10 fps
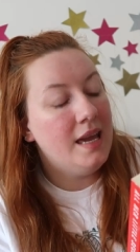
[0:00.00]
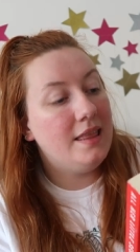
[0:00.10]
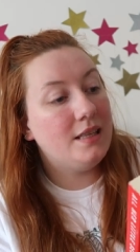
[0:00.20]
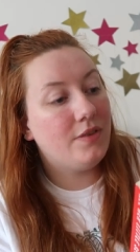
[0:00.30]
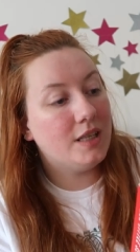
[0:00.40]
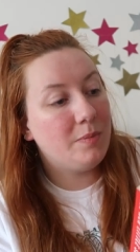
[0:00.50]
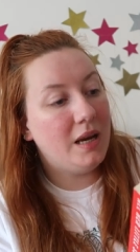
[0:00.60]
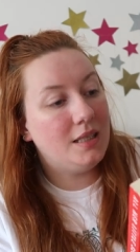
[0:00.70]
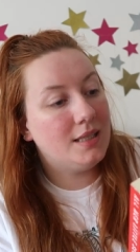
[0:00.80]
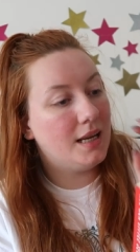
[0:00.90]
In this
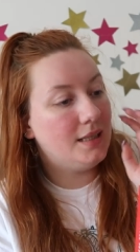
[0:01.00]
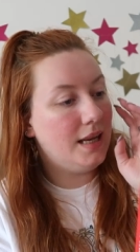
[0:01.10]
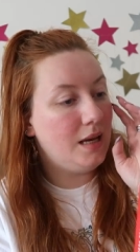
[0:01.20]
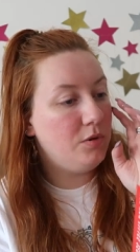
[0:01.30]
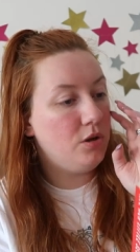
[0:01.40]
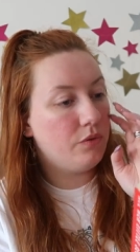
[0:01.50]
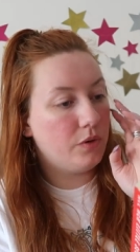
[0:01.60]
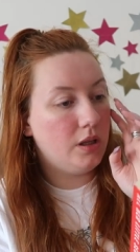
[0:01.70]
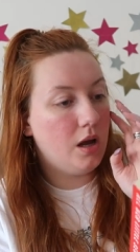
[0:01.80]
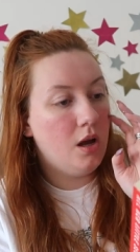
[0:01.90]
fast-paced debut
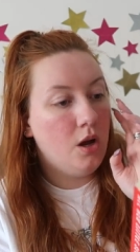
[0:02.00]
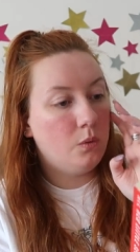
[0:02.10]
thriller,